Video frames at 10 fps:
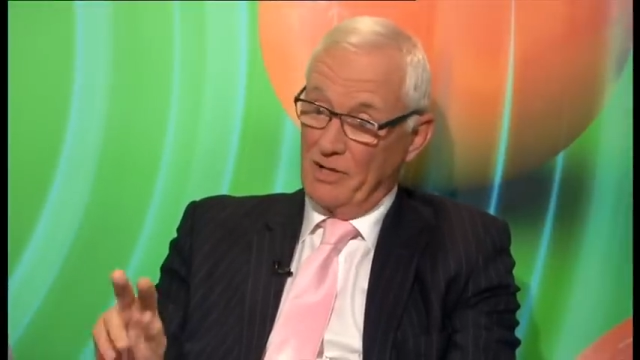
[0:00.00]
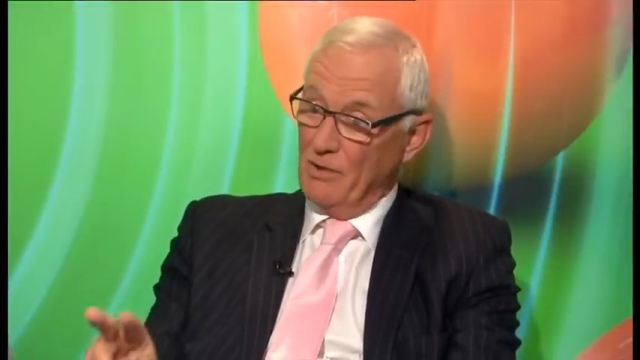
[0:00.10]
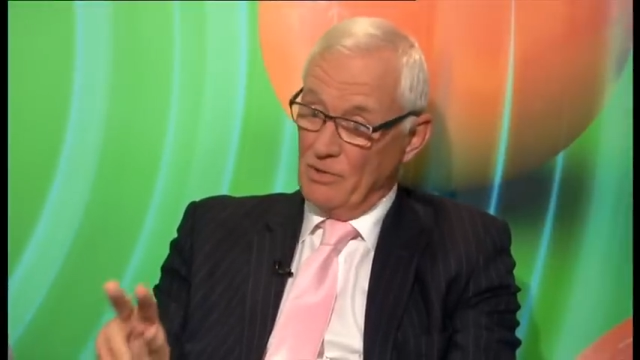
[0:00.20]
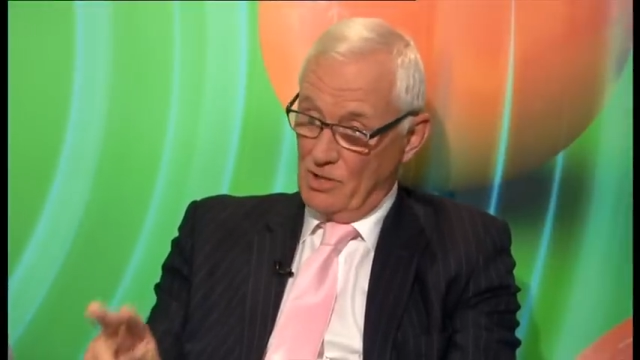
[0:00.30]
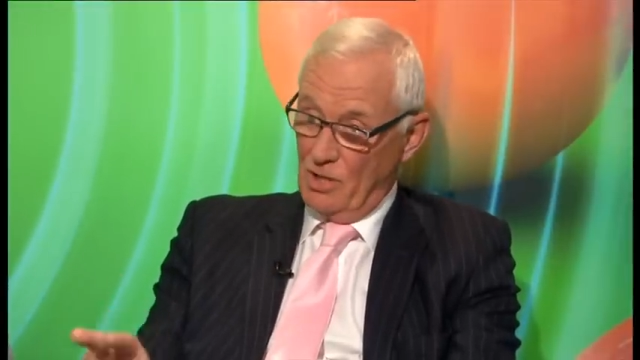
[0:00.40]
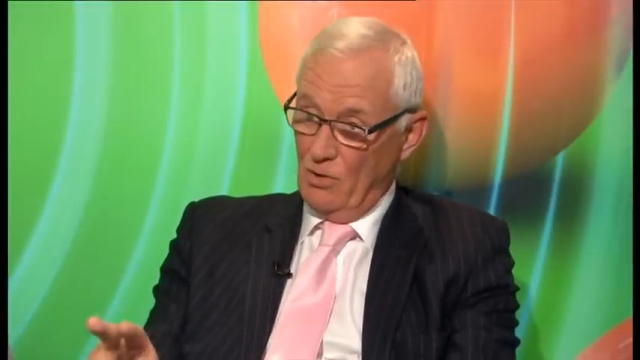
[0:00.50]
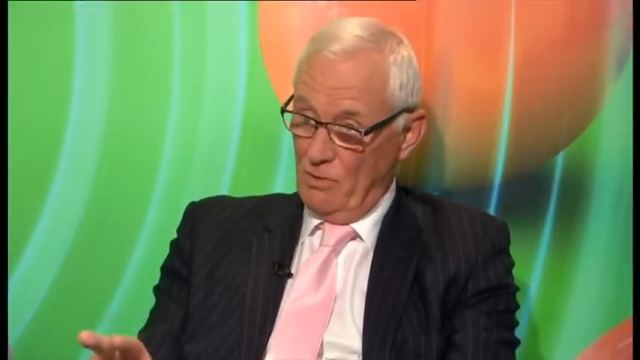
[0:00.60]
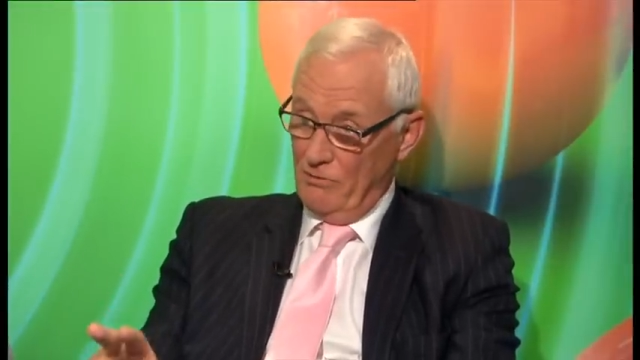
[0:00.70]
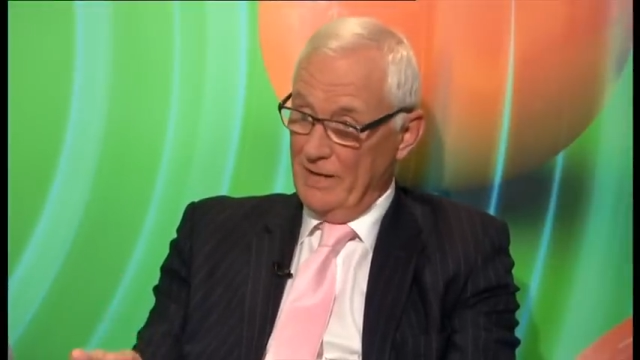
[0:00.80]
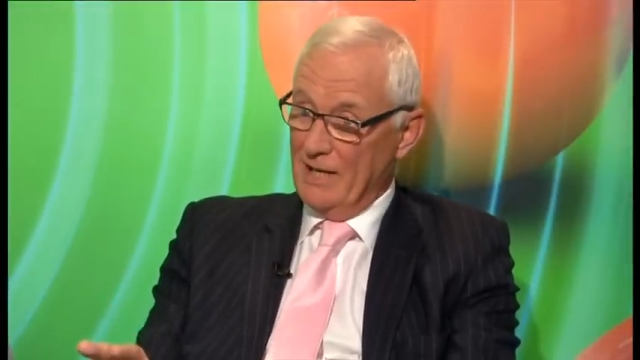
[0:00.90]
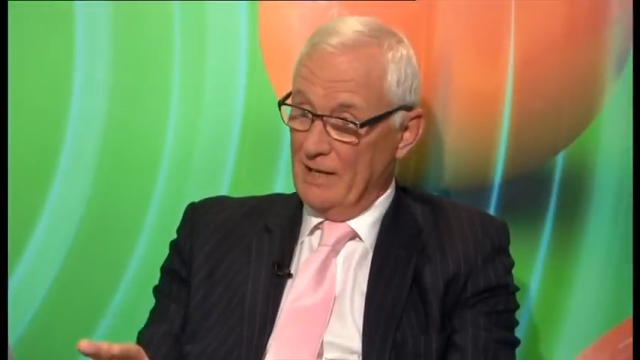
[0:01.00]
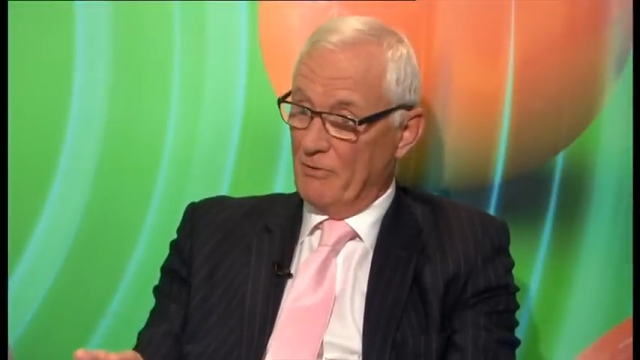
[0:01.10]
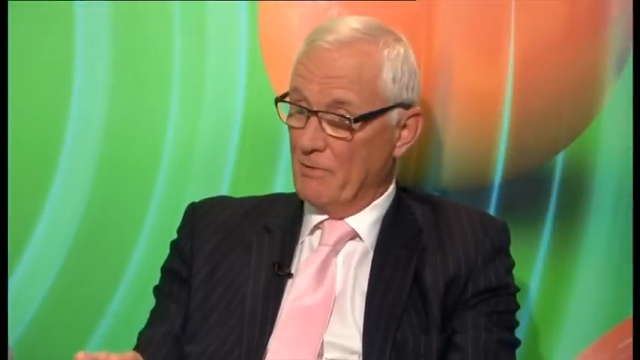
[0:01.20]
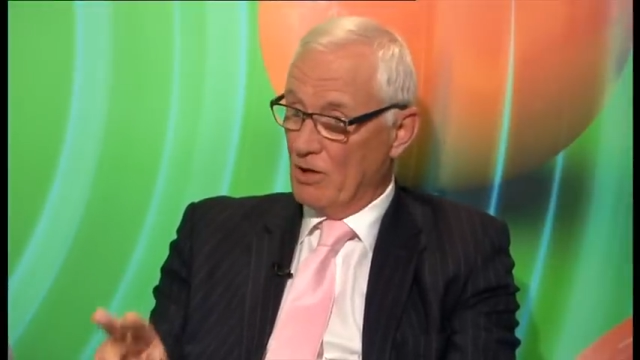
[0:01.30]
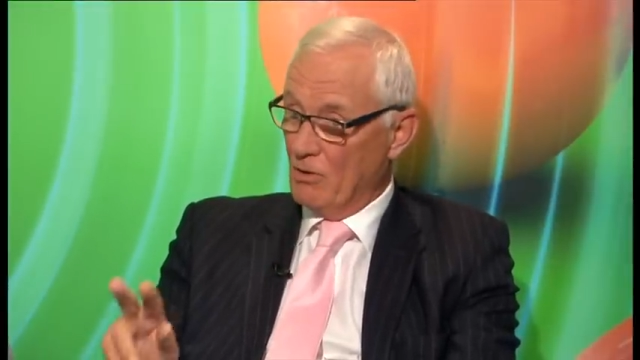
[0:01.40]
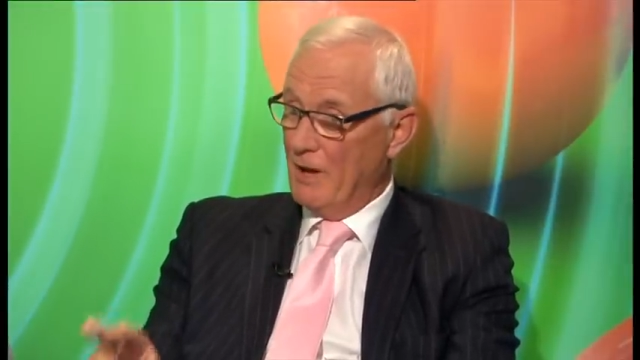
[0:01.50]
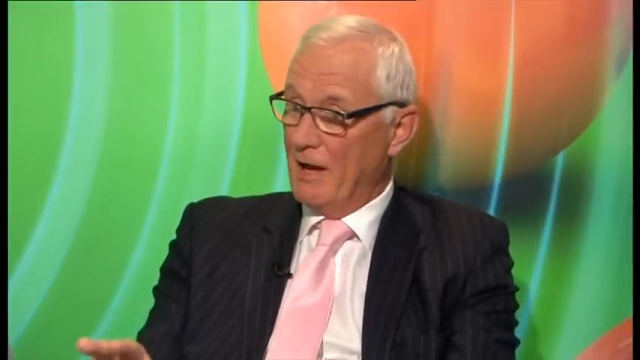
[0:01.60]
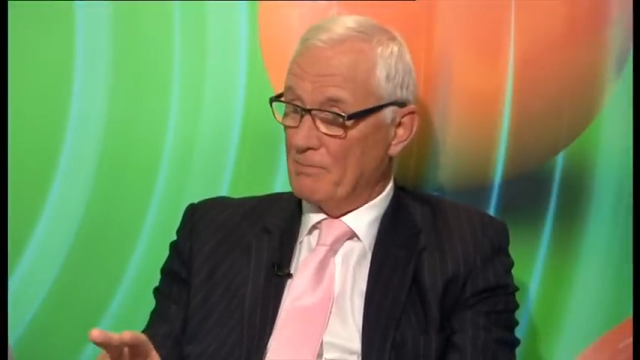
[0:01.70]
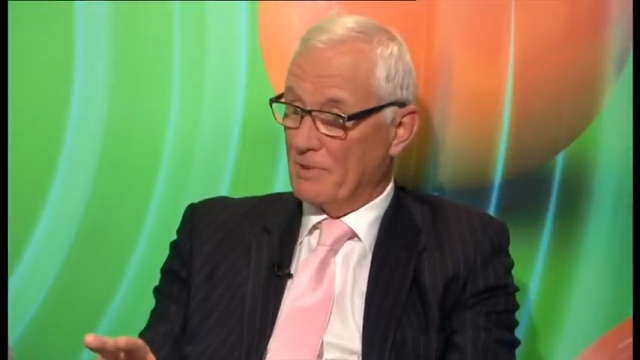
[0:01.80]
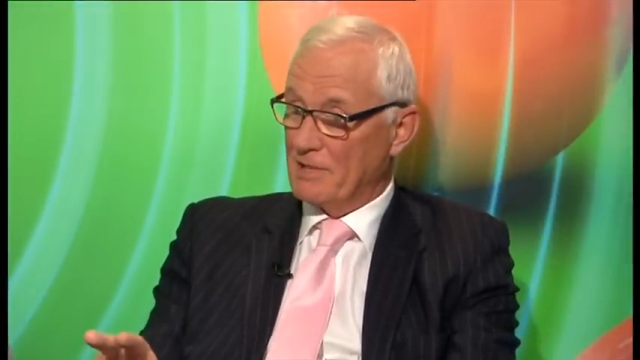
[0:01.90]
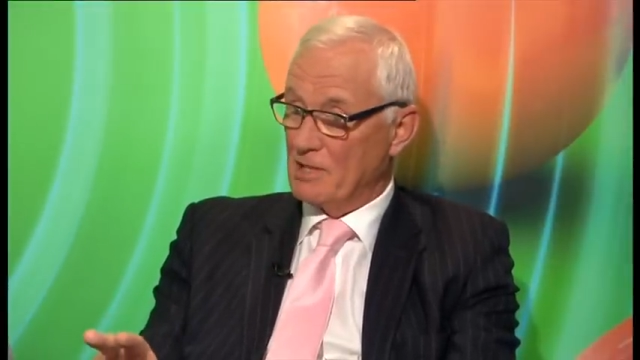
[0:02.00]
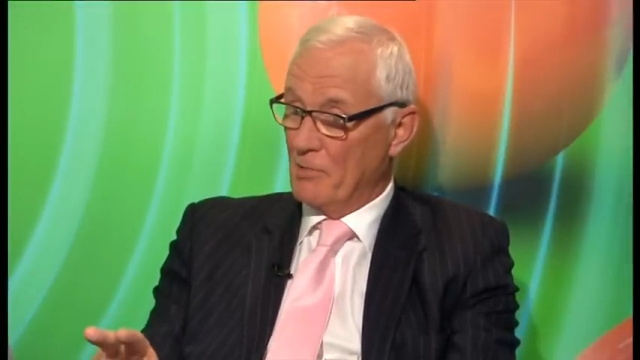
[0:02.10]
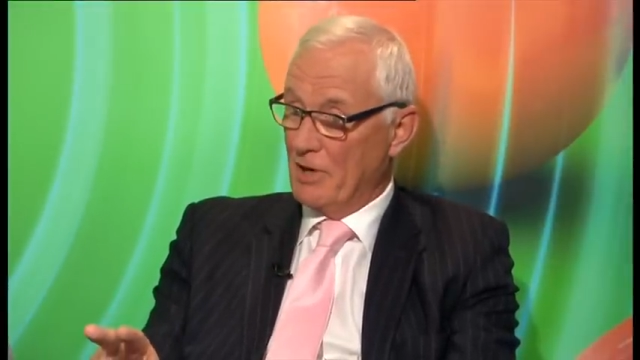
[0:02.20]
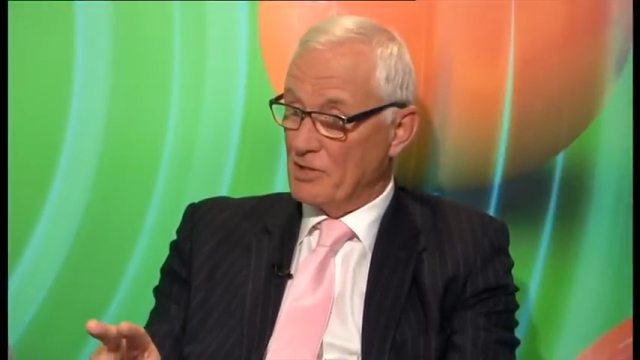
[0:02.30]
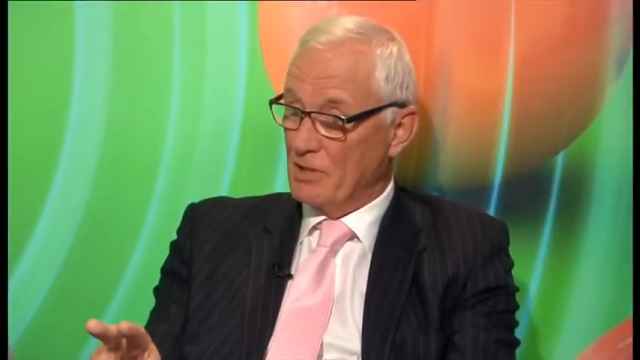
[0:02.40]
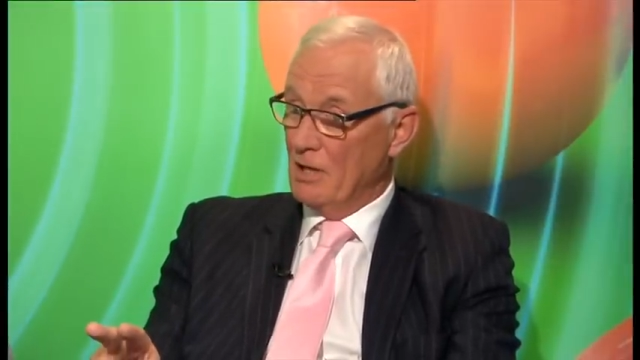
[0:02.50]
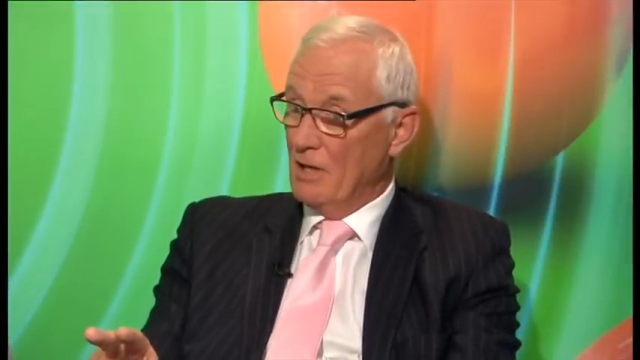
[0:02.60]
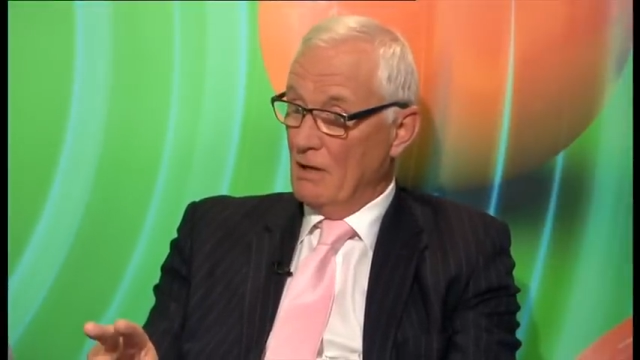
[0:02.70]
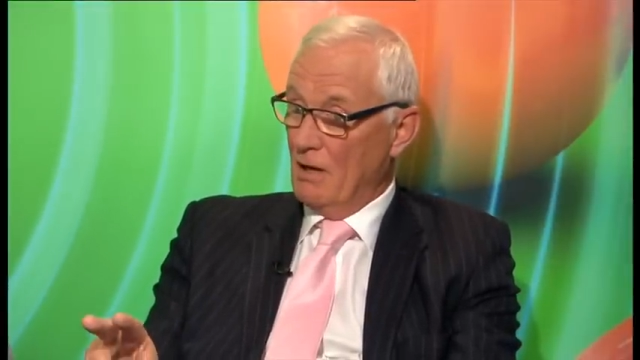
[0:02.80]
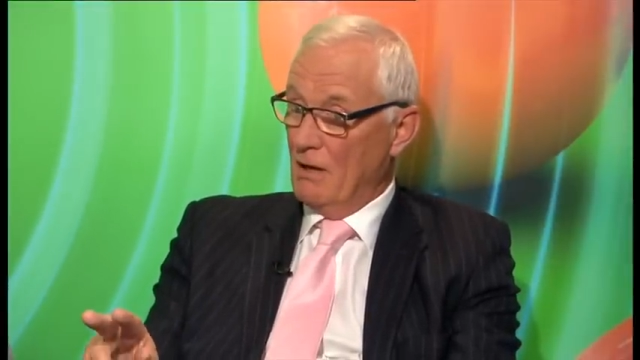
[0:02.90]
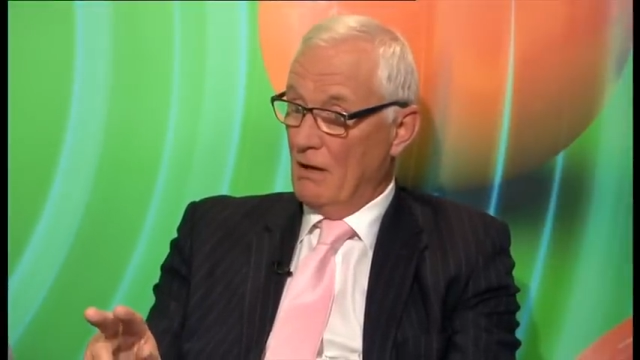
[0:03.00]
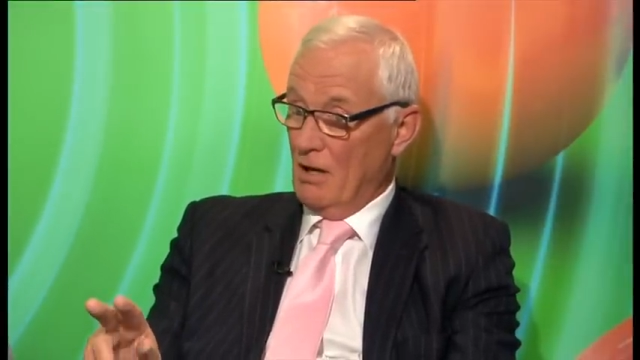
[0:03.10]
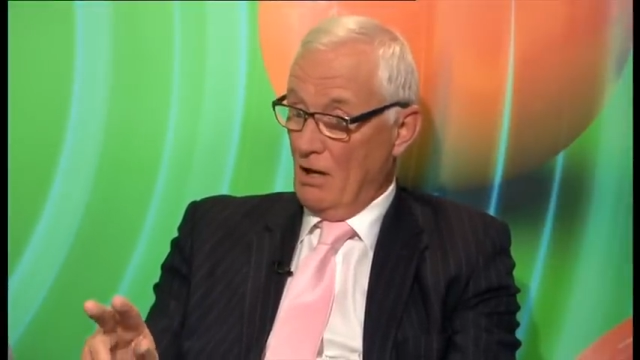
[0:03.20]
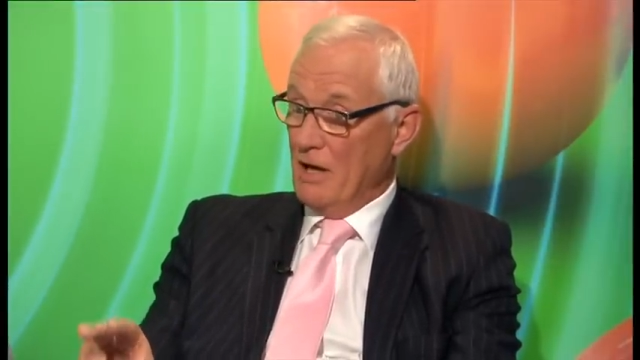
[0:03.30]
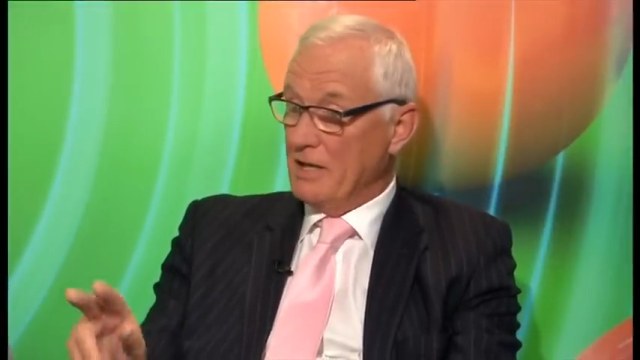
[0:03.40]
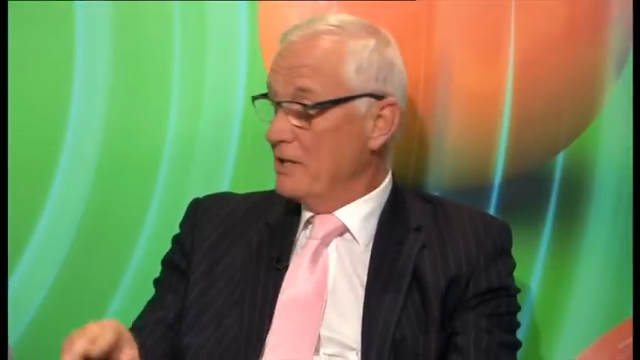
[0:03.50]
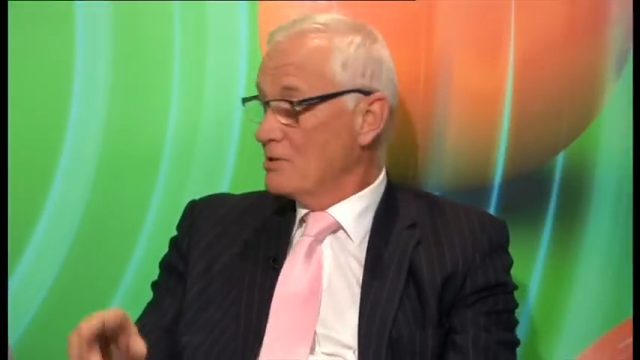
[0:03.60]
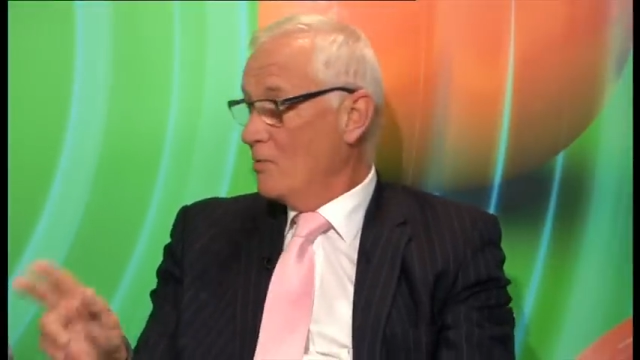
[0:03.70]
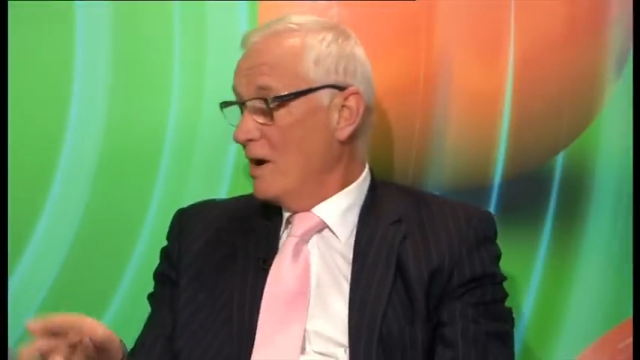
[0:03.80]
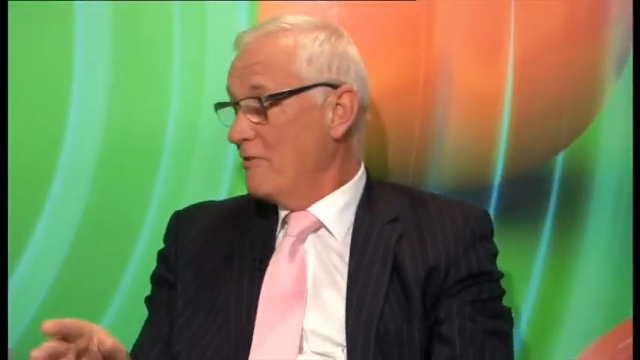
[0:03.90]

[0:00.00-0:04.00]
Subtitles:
those two really, from a crowd participation, are light years away